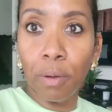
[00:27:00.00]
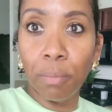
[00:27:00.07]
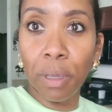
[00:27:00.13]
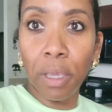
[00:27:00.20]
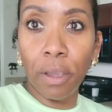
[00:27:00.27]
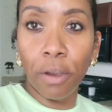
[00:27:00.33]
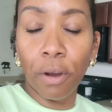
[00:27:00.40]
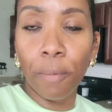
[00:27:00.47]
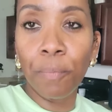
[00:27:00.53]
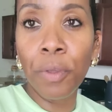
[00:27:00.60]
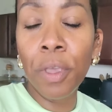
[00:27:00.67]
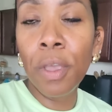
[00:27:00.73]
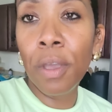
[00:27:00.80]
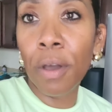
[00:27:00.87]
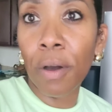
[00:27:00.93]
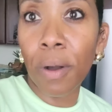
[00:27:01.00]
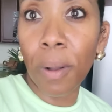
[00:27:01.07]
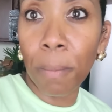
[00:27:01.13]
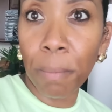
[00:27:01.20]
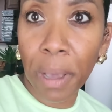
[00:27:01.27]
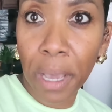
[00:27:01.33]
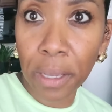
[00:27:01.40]
me here
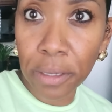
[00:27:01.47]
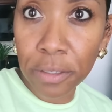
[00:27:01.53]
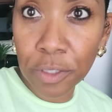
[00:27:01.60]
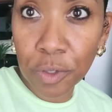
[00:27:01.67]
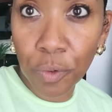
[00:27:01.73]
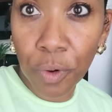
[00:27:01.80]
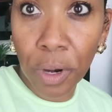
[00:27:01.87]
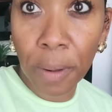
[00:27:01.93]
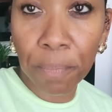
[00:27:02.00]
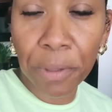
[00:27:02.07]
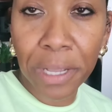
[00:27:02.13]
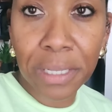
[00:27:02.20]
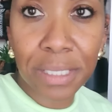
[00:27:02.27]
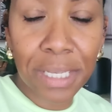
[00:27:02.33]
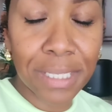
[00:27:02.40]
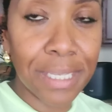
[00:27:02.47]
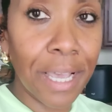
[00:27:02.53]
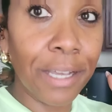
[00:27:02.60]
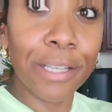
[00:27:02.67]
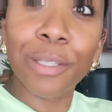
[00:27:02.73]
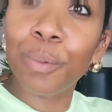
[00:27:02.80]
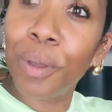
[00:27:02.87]
on my Instagram and
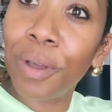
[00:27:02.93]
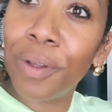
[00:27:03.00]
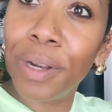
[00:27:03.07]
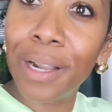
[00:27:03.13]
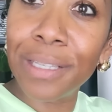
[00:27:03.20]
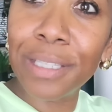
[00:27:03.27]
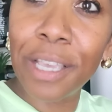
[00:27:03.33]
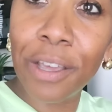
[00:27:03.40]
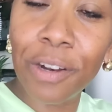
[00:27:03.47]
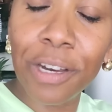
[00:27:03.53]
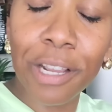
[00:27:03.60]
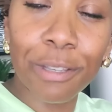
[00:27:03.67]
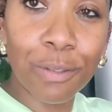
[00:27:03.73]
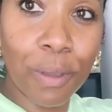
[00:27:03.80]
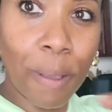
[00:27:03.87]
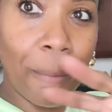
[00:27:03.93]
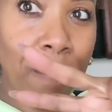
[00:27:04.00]
TikTok as well. And I'll see you on the next one.